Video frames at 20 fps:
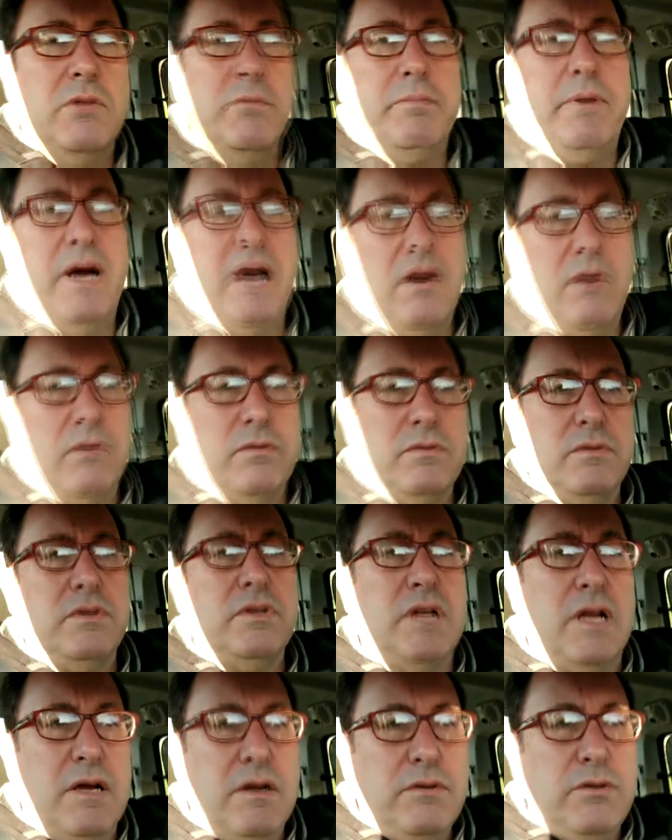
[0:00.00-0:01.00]
but you
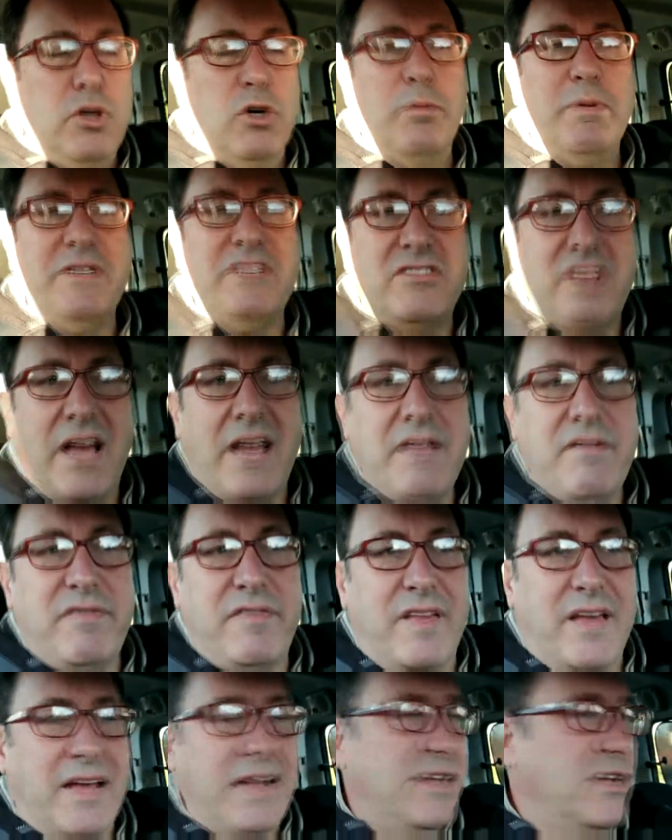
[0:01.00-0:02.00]
know, you'll be safe there.